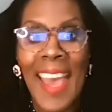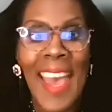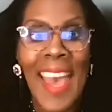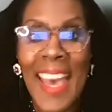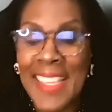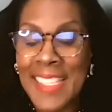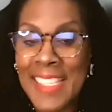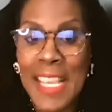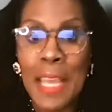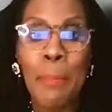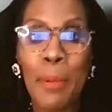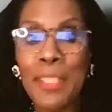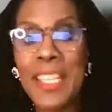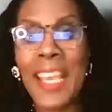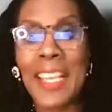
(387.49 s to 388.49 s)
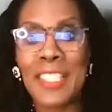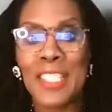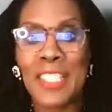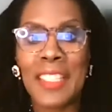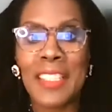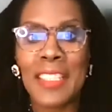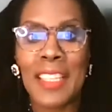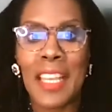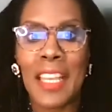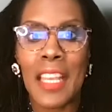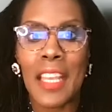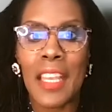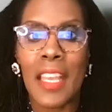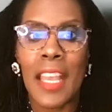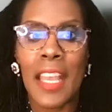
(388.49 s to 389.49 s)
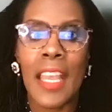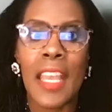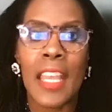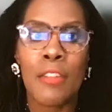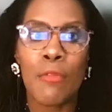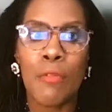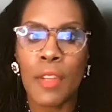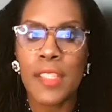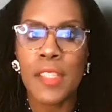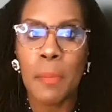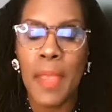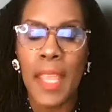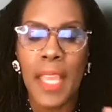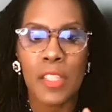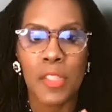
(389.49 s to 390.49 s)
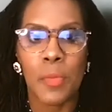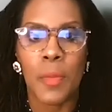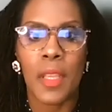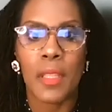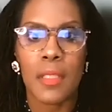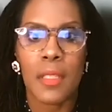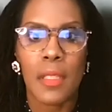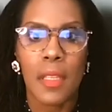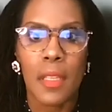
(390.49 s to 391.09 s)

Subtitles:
asset protection, and risk management.